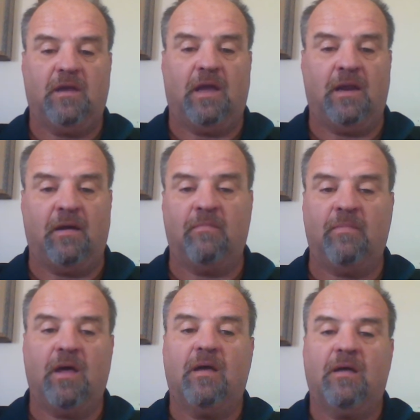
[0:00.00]
and
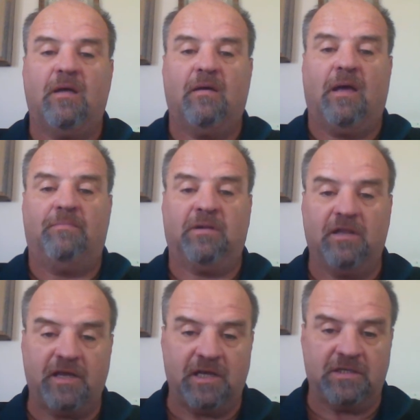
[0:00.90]
I'm
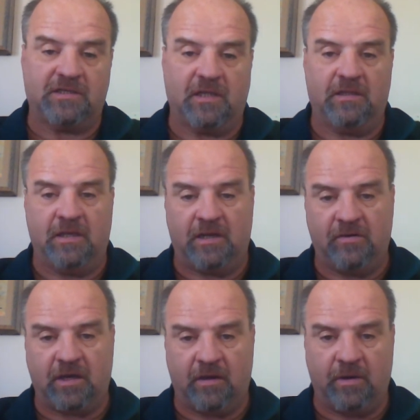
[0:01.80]
pleased that
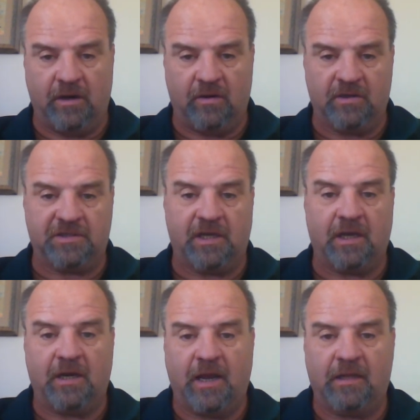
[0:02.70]
you came here
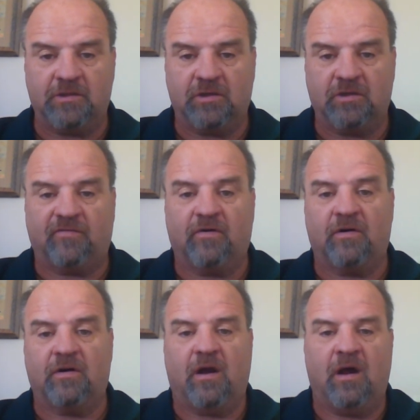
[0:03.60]
seeking answers
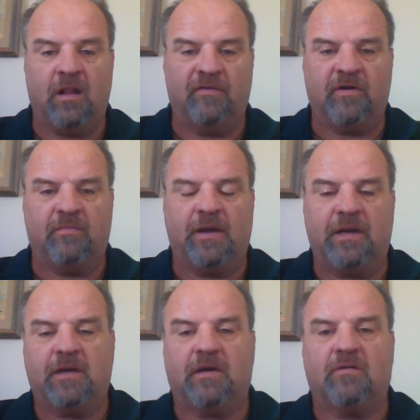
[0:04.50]
for all of your
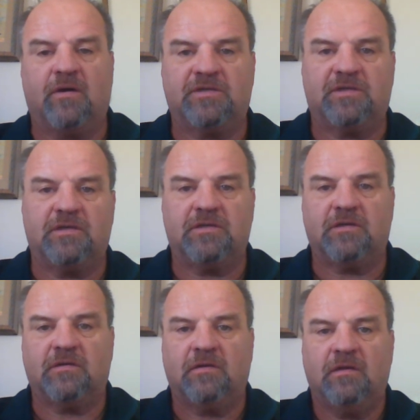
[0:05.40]
Medicare
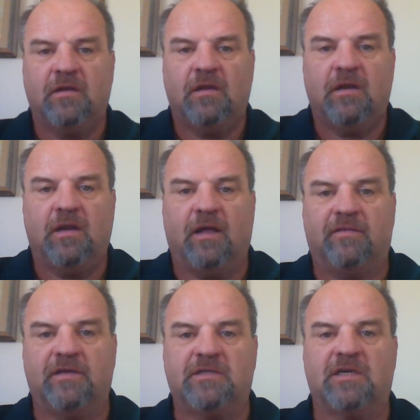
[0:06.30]
questions. Now,
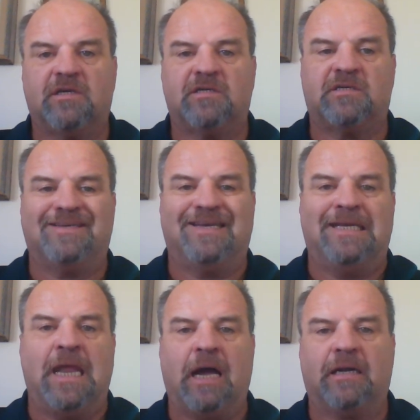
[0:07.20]
this is
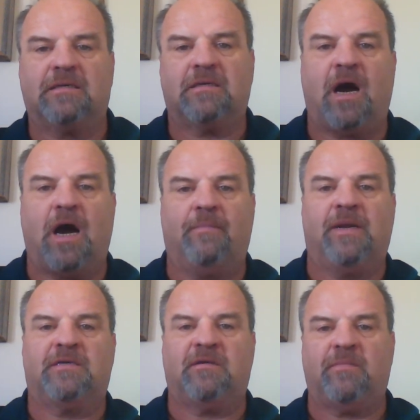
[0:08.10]
not
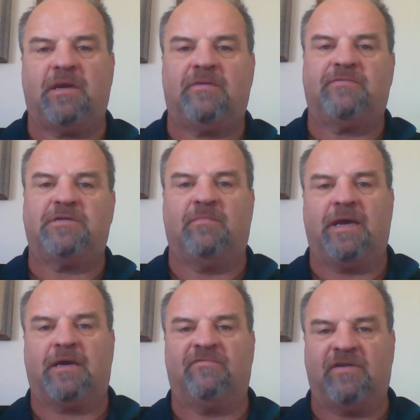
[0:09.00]
common to me to
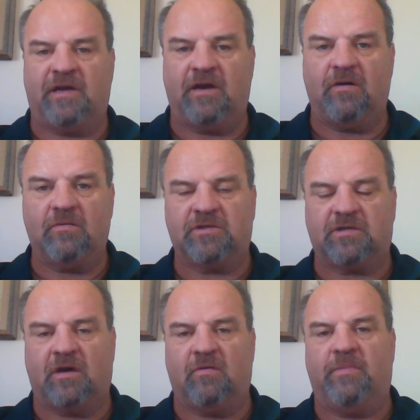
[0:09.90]
make a video,
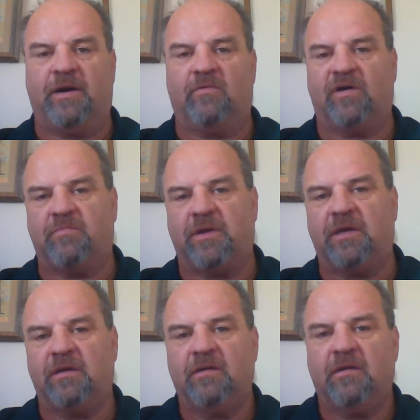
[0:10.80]
so bear with
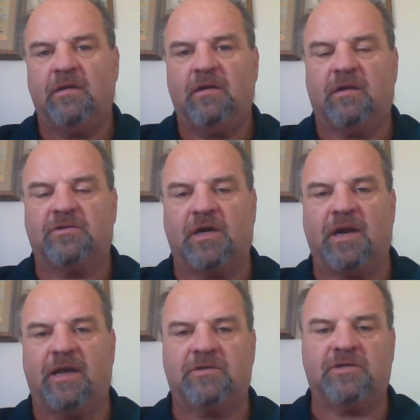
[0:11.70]
me. I'll try
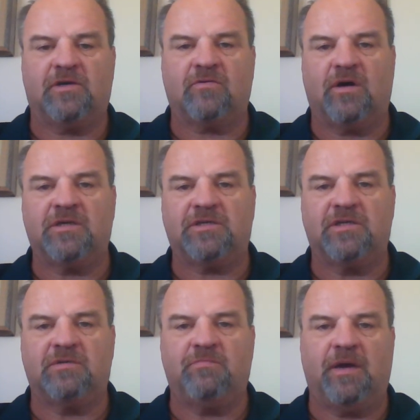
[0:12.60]
to answer your
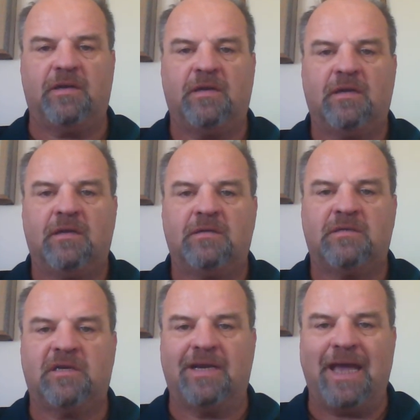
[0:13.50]
questions, but
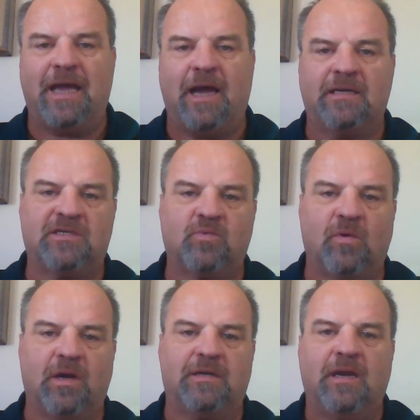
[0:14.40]
today I just
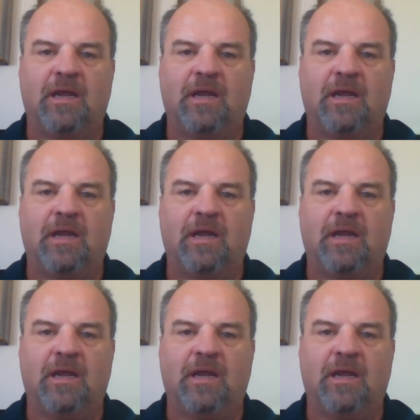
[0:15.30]
want to